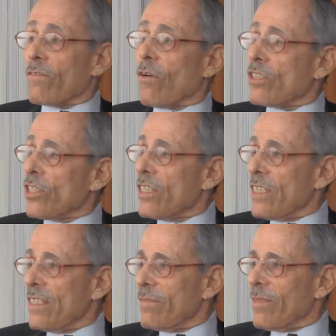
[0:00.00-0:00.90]

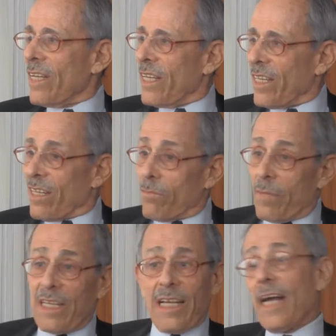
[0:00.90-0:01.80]
Fortunately, he needed
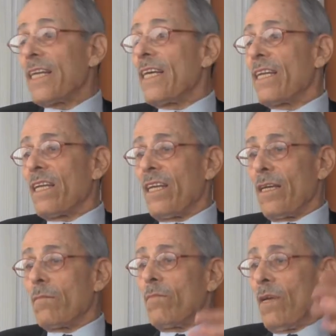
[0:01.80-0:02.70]
me. I needed
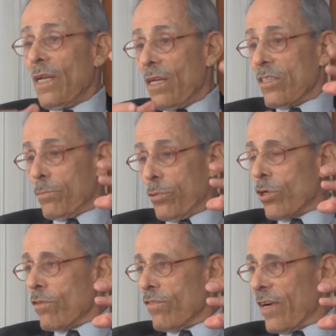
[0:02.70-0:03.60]
him to
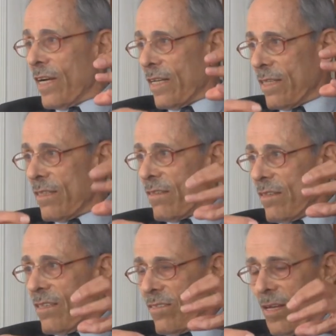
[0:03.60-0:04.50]
purify
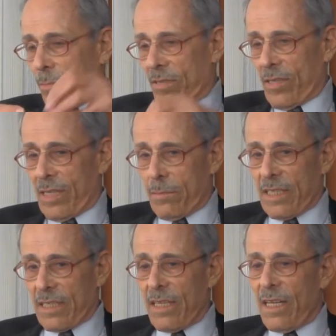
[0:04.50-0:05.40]
these
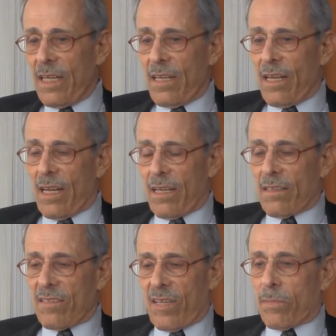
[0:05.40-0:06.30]
hypothalamic
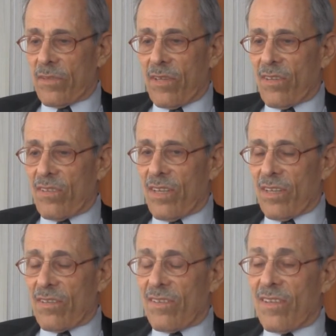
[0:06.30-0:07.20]

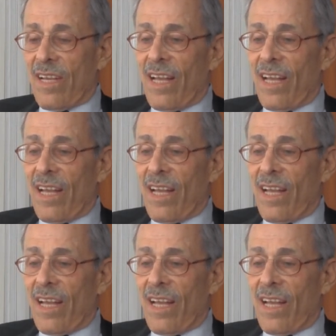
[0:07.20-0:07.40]
substances.